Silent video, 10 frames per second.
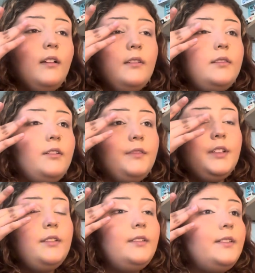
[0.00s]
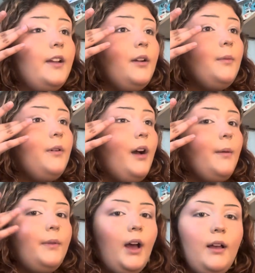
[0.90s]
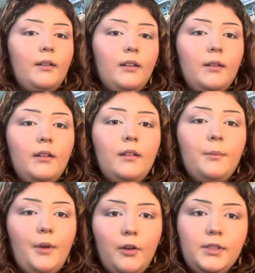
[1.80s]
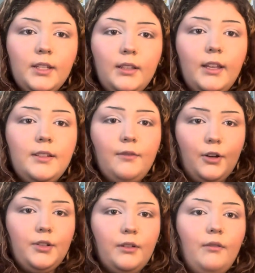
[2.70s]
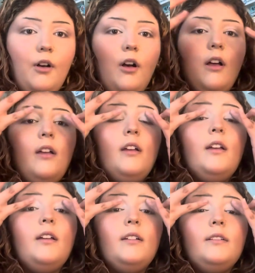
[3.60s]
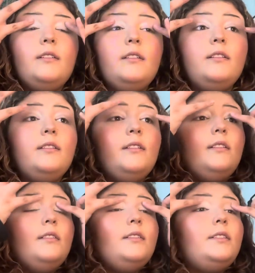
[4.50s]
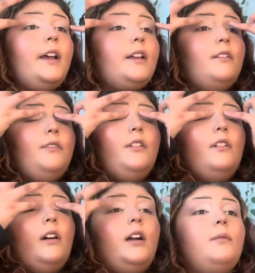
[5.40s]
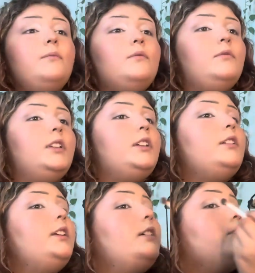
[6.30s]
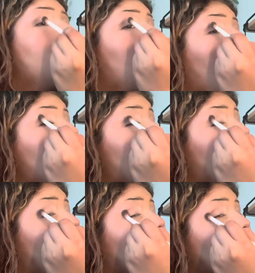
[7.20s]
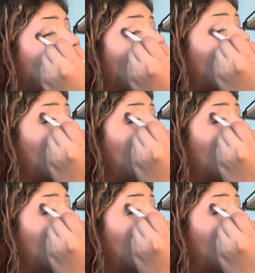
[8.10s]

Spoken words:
so if this looks terrible, I'm not posting this, first of all. Second of all, I'm literally gonna scratch my face off